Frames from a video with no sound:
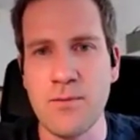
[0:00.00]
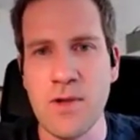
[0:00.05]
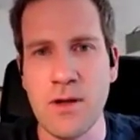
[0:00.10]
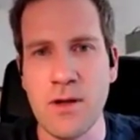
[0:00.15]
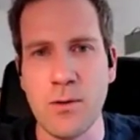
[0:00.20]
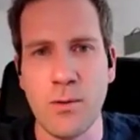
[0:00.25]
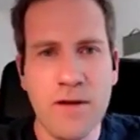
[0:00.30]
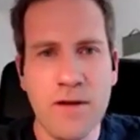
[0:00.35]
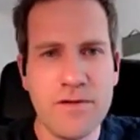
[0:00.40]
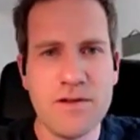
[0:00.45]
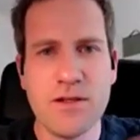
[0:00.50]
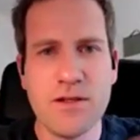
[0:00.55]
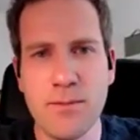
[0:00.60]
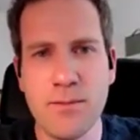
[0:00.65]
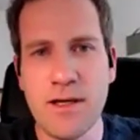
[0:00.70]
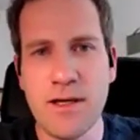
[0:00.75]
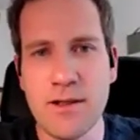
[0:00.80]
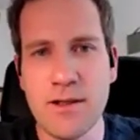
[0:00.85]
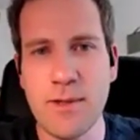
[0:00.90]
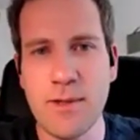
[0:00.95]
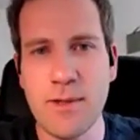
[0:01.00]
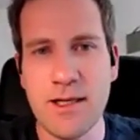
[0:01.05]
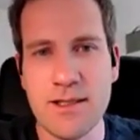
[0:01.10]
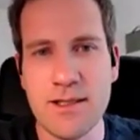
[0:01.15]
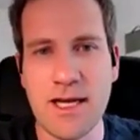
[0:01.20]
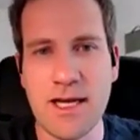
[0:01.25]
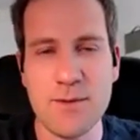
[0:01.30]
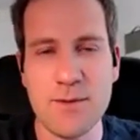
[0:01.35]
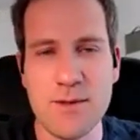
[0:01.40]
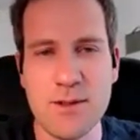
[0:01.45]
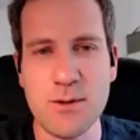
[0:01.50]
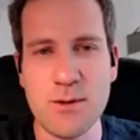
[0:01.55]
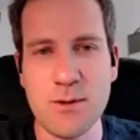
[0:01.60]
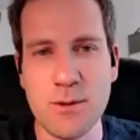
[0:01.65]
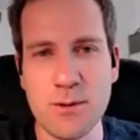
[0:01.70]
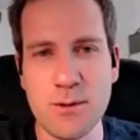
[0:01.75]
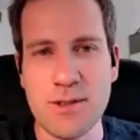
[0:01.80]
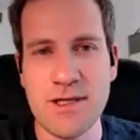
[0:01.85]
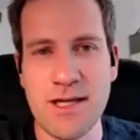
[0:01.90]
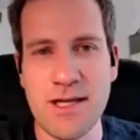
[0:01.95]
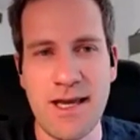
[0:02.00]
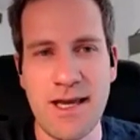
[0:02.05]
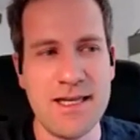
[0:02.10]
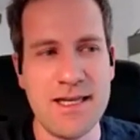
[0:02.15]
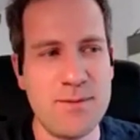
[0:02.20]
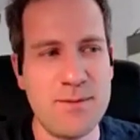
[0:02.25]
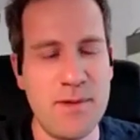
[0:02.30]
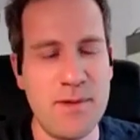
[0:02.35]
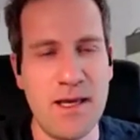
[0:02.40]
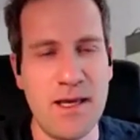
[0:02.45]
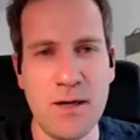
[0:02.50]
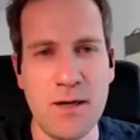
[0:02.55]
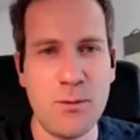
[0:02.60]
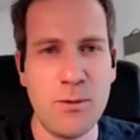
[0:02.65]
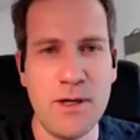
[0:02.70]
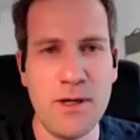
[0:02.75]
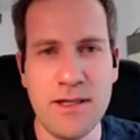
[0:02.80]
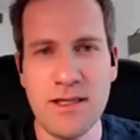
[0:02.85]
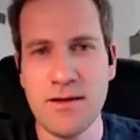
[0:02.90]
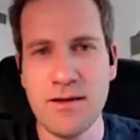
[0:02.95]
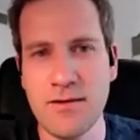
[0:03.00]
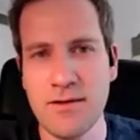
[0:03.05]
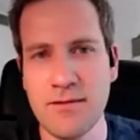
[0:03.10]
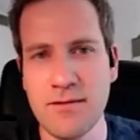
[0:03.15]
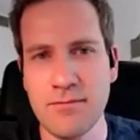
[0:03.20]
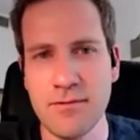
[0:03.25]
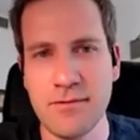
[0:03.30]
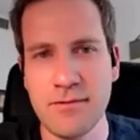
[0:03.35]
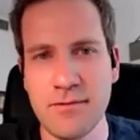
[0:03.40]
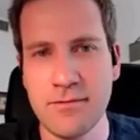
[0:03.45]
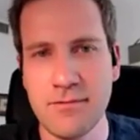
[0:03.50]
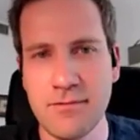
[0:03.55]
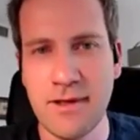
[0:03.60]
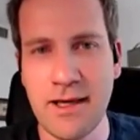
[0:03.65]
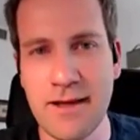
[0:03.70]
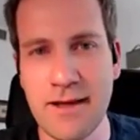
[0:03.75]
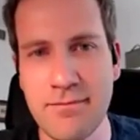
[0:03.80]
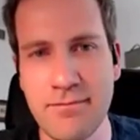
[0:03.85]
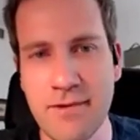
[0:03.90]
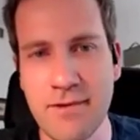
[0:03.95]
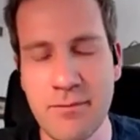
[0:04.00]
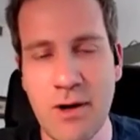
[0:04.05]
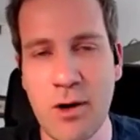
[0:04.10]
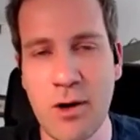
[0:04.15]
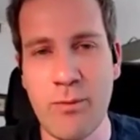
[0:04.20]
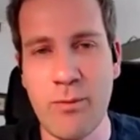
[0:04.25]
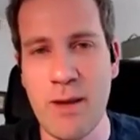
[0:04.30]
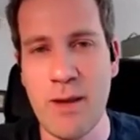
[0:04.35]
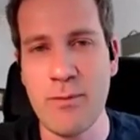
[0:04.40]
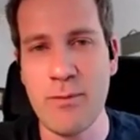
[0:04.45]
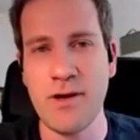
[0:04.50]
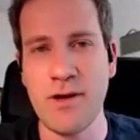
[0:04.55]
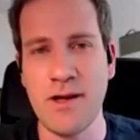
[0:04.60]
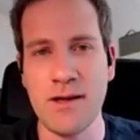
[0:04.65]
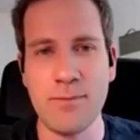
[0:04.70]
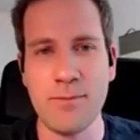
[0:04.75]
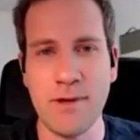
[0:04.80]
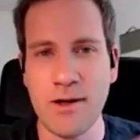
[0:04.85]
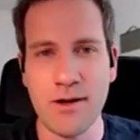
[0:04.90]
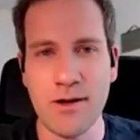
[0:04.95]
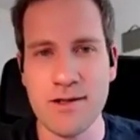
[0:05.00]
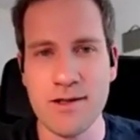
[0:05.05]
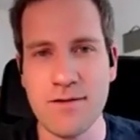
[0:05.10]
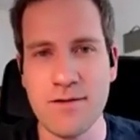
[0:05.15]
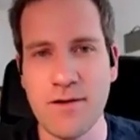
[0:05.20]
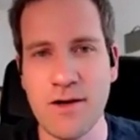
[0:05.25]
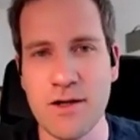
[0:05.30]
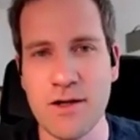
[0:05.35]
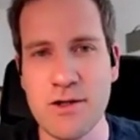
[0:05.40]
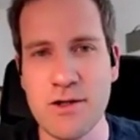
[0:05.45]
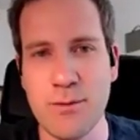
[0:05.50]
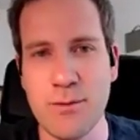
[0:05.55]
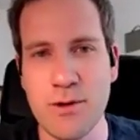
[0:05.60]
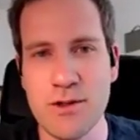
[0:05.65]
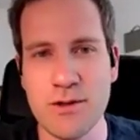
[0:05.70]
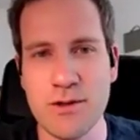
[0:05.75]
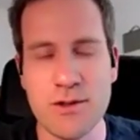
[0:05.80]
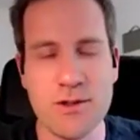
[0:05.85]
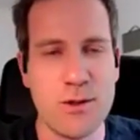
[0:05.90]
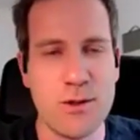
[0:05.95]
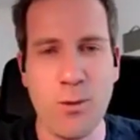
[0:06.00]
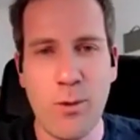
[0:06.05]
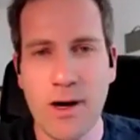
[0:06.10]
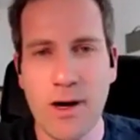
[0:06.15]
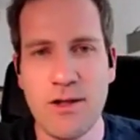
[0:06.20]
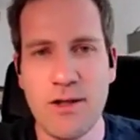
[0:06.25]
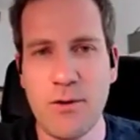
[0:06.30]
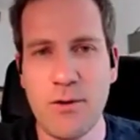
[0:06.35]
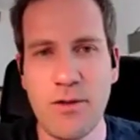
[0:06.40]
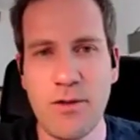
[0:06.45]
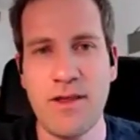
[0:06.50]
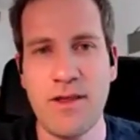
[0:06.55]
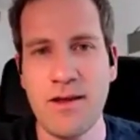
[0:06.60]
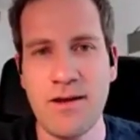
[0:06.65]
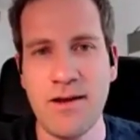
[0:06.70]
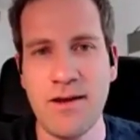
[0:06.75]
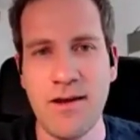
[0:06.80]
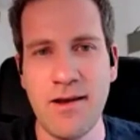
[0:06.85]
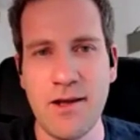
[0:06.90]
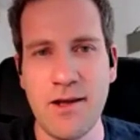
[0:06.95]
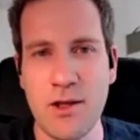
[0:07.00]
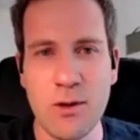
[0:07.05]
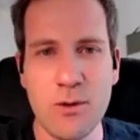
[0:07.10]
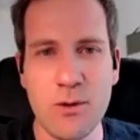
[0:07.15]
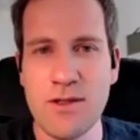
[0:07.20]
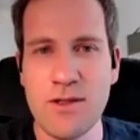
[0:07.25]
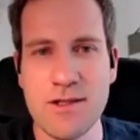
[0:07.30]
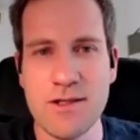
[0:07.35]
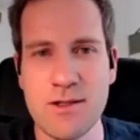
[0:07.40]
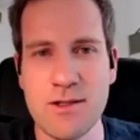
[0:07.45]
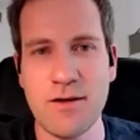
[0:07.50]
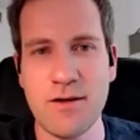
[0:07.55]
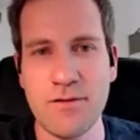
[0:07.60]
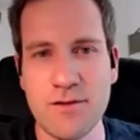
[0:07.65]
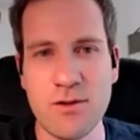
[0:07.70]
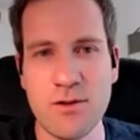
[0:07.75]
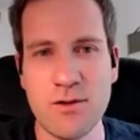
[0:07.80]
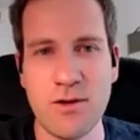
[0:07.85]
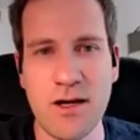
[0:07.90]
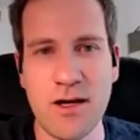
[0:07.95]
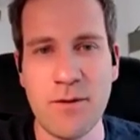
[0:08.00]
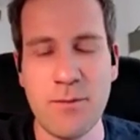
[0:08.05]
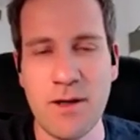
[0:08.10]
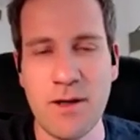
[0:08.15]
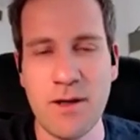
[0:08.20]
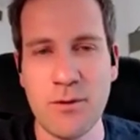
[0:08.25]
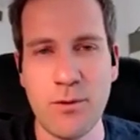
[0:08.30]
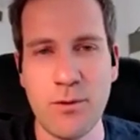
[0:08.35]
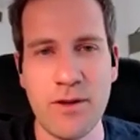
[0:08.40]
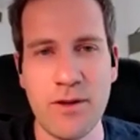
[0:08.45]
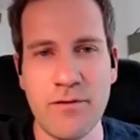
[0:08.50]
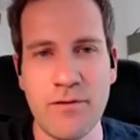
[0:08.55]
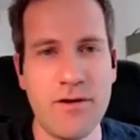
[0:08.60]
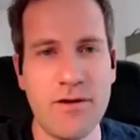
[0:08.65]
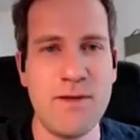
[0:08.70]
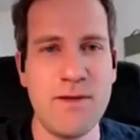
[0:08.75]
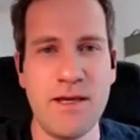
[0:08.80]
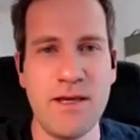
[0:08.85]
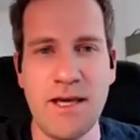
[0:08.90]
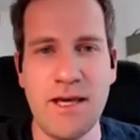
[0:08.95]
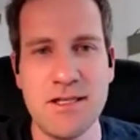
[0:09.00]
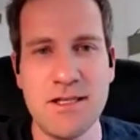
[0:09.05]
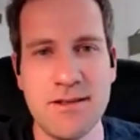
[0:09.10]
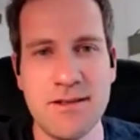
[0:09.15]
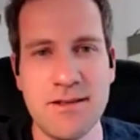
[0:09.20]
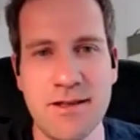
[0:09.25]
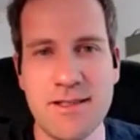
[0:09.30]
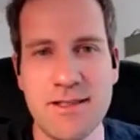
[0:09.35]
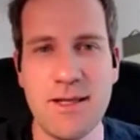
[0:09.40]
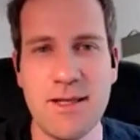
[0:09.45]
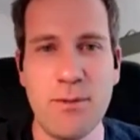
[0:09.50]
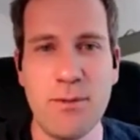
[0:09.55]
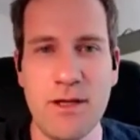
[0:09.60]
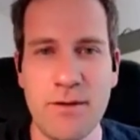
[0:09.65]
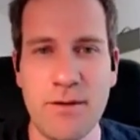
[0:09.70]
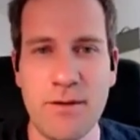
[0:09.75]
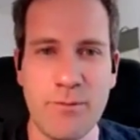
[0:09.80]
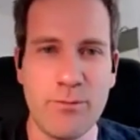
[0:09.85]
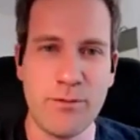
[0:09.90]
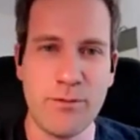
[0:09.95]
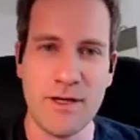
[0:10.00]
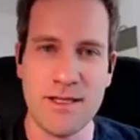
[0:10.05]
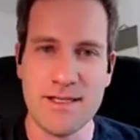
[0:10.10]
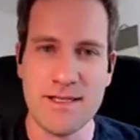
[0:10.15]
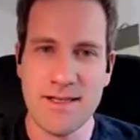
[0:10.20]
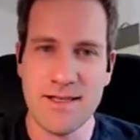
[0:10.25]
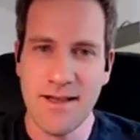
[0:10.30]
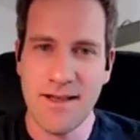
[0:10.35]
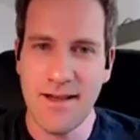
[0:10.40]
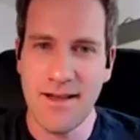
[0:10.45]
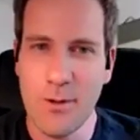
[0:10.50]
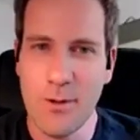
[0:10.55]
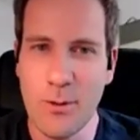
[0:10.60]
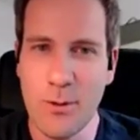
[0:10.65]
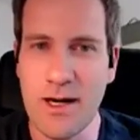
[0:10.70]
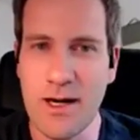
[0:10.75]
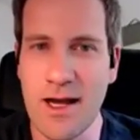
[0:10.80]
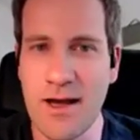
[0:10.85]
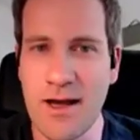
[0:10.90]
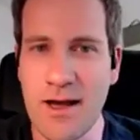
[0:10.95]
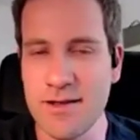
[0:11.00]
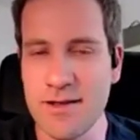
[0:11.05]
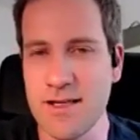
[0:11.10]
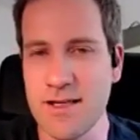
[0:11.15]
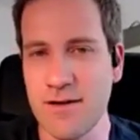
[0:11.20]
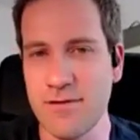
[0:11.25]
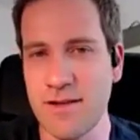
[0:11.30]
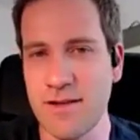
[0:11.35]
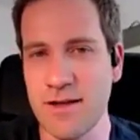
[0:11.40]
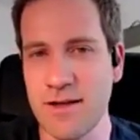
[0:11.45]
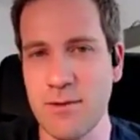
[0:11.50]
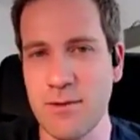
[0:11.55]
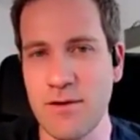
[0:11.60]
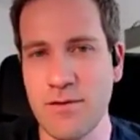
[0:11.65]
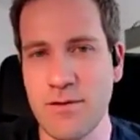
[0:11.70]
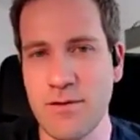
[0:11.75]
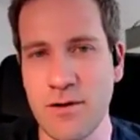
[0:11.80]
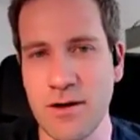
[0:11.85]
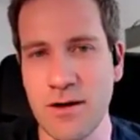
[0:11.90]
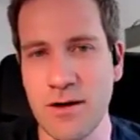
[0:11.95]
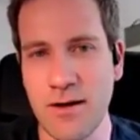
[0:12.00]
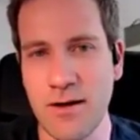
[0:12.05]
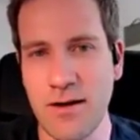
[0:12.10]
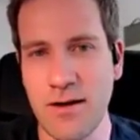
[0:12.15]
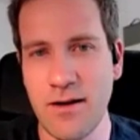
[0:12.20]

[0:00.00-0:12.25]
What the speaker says: we've submitted many times to JSP and we didn't get our paper in because of contributions. So what do you think you deserve to come in with a replication that simply repeats what others have done before?